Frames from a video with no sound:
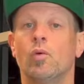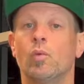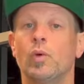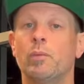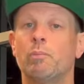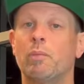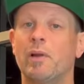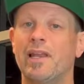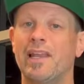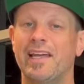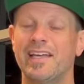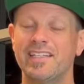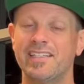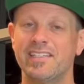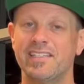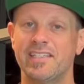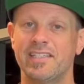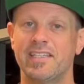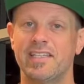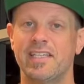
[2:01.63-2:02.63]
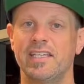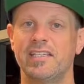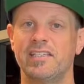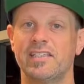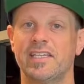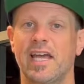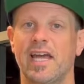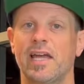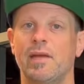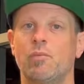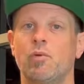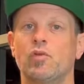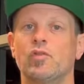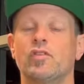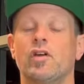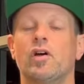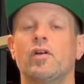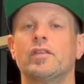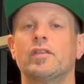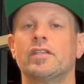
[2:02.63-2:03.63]
placed these cables
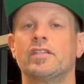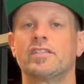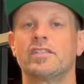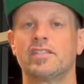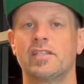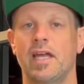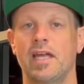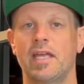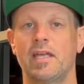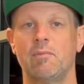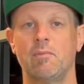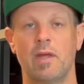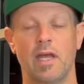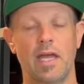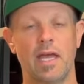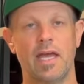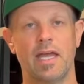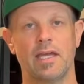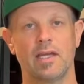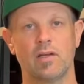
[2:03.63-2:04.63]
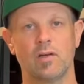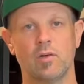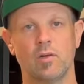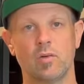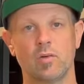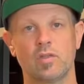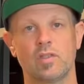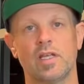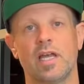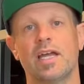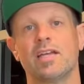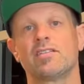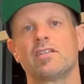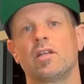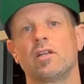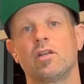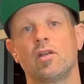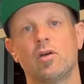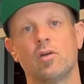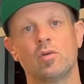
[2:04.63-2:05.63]
on the same angles as a
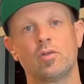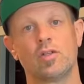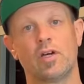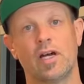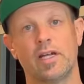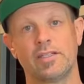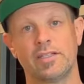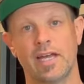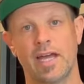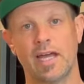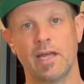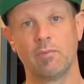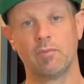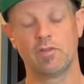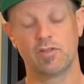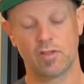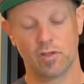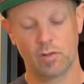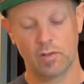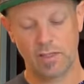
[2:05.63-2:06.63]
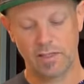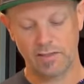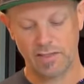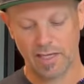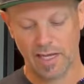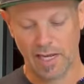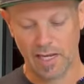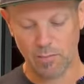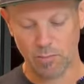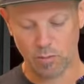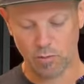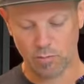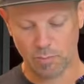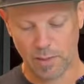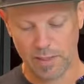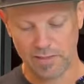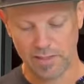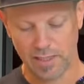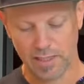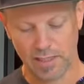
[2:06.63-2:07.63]
low dye tape. So these cables
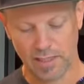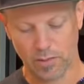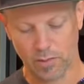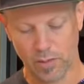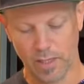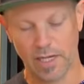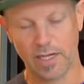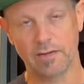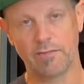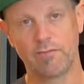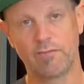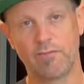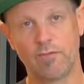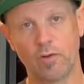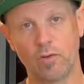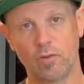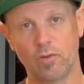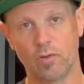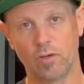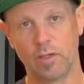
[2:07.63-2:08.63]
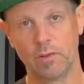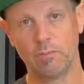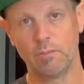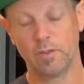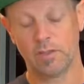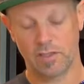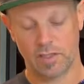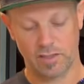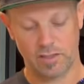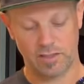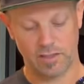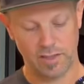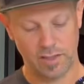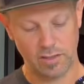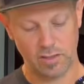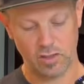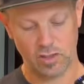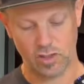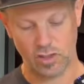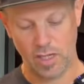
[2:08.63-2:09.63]
basically create a fulcrum to
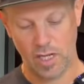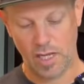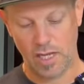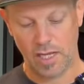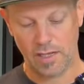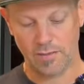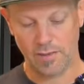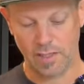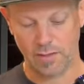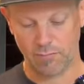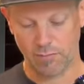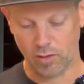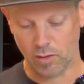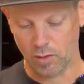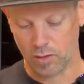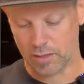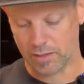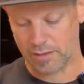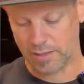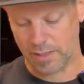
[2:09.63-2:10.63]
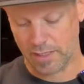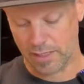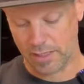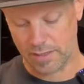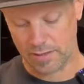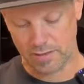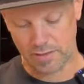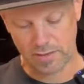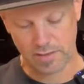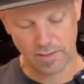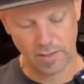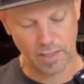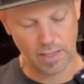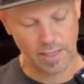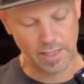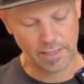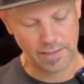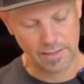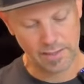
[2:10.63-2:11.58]
cinch, and then if you look at the inside,